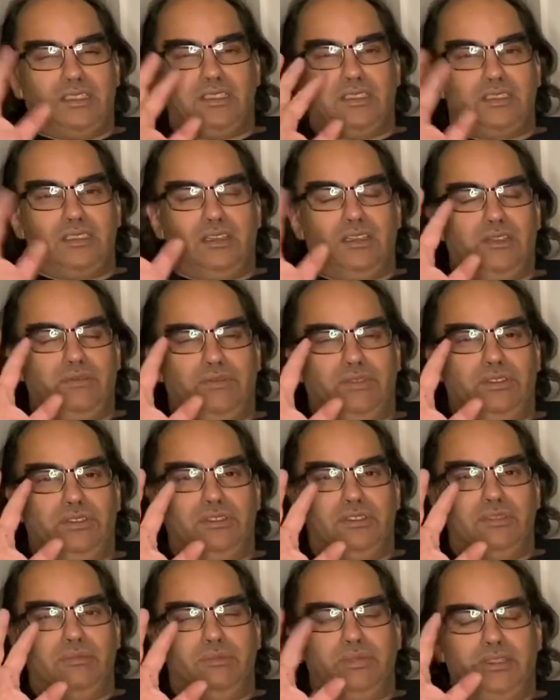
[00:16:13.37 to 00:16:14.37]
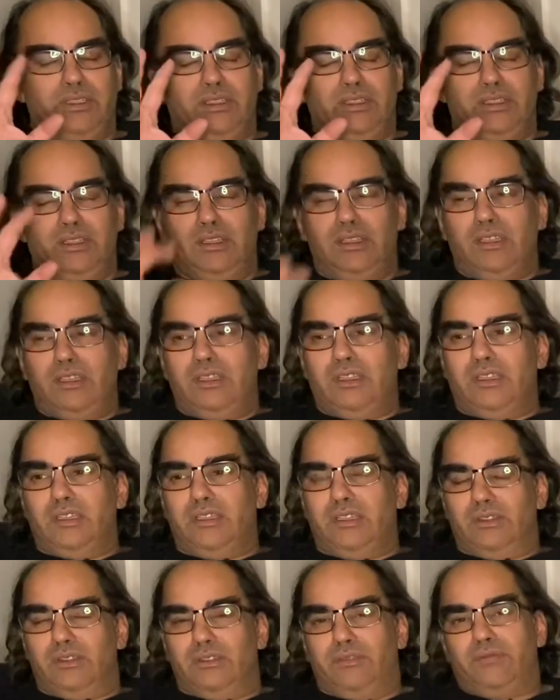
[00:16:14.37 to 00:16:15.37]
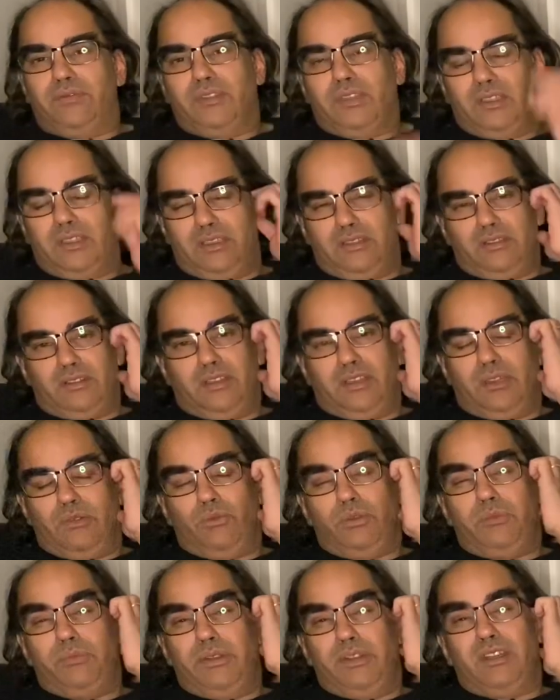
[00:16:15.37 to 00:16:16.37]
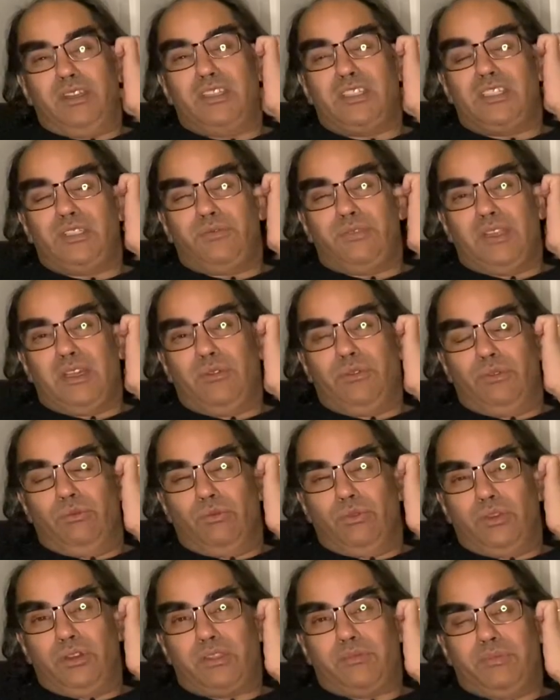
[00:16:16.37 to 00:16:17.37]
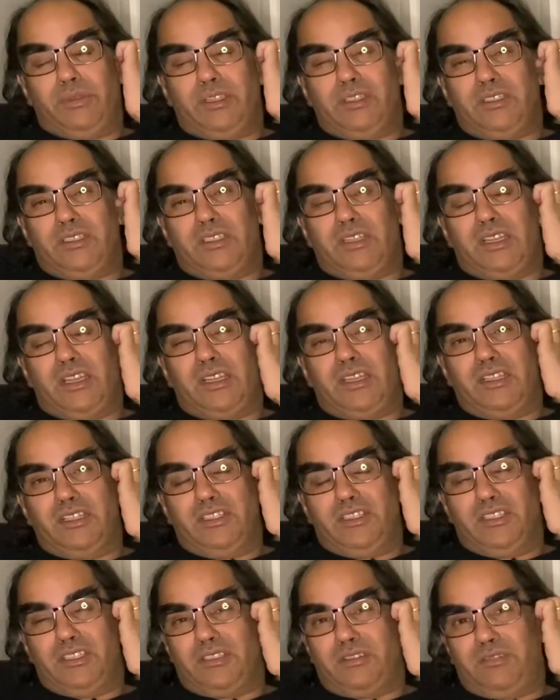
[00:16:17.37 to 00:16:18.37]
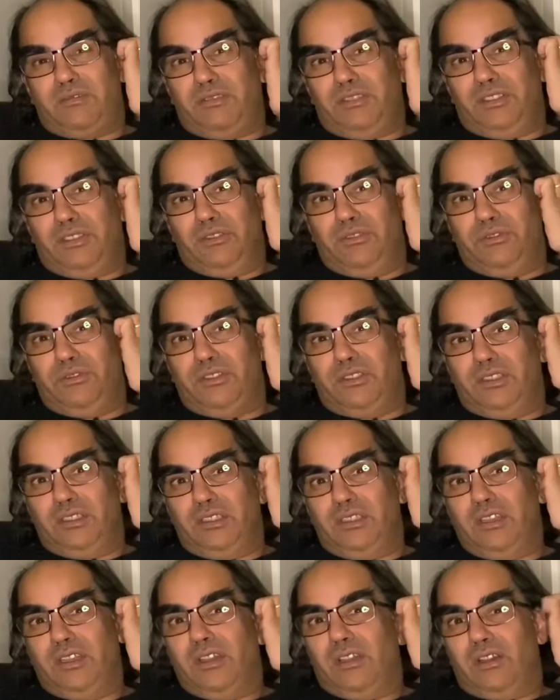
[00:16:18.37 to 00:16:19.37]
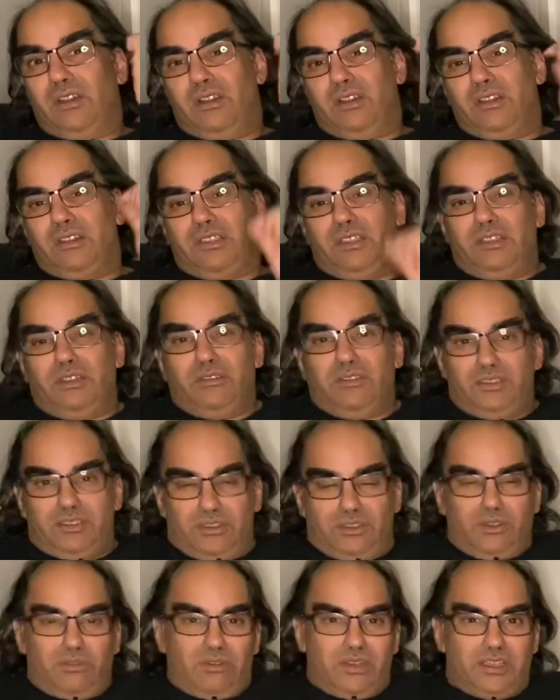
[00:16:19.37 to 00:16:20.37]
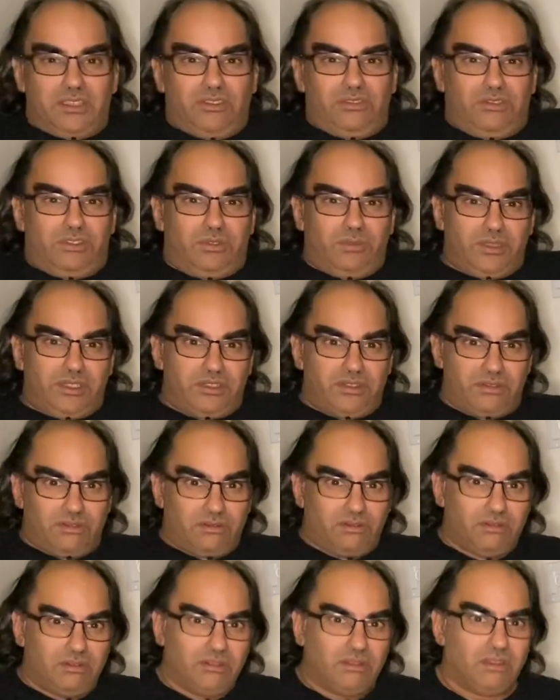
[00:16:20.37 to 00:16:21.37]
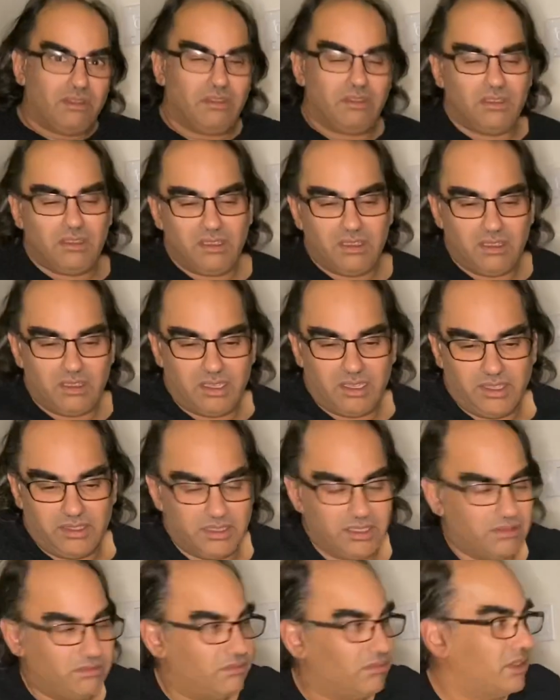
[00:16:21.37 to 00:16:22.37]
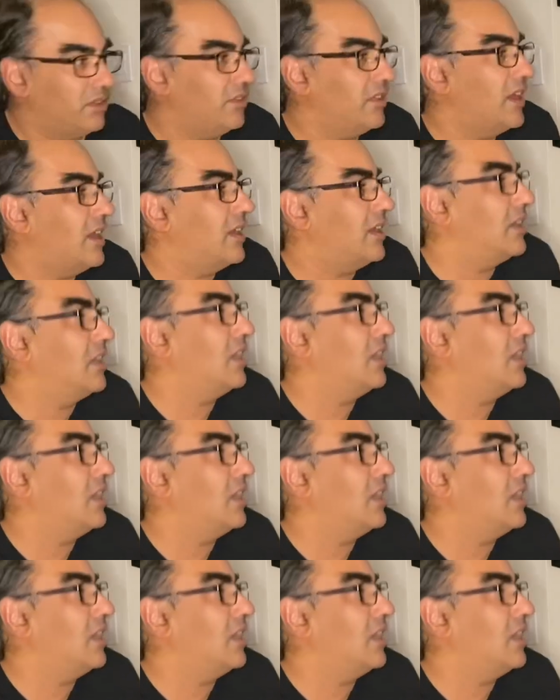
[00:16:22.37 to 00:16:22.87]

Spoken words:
convoluted, but you know, would be nice if that would work, because then I could just use the Onkyo as a coaxial switcher and then run that